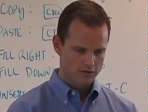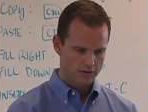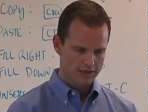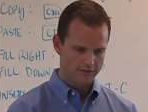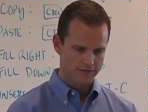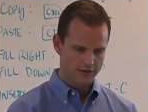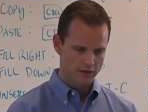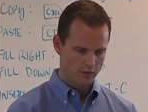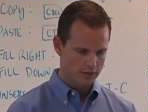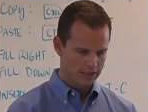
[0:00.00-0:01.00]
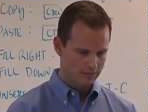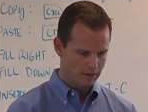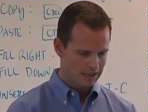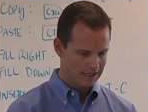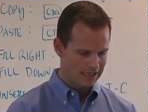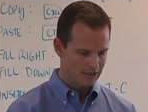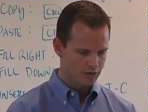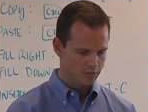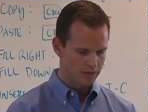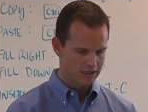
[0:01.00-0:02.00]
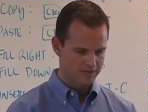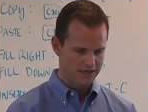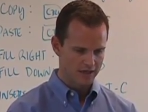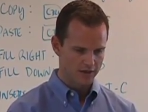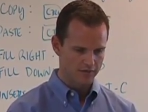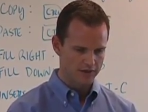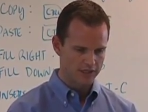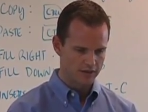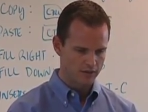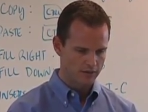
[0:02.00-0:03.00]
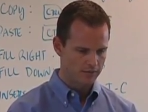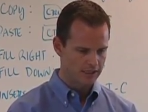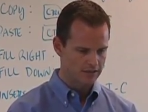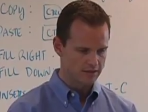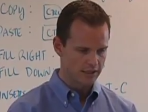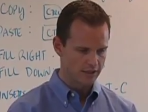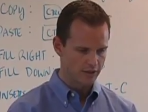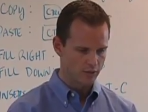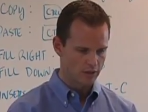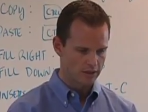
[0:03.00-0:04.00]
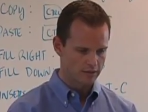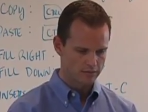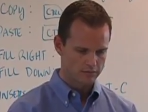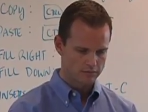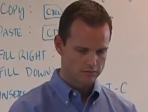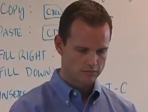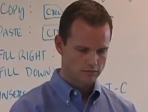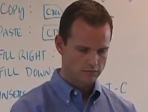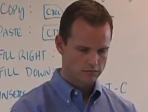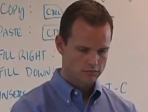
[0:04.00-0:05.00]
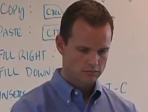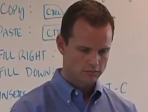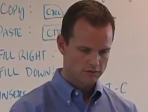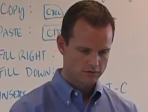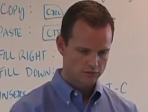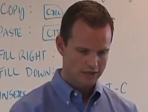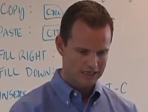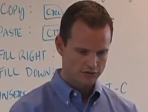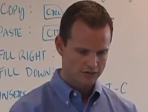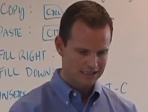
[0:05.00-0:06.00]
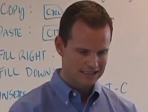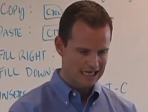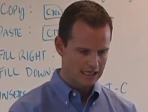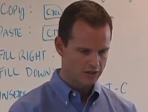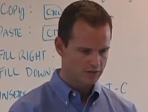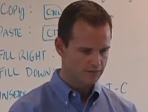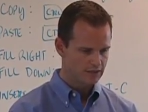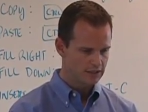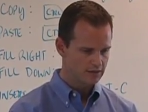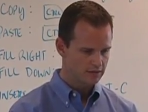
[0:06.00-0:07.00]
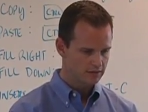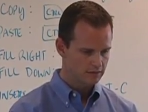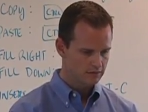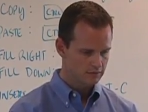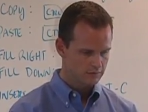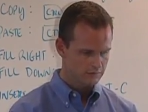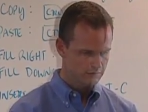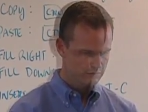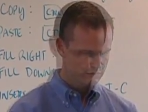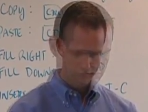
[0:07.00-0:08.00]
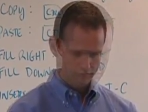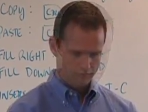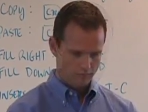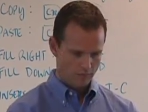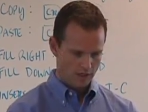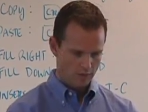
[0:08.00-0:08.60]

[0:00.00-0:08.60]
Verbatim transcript: trying to figure out what the implied enterprise value of the deal could be at, at year one. Subtract transaction fees. Okay,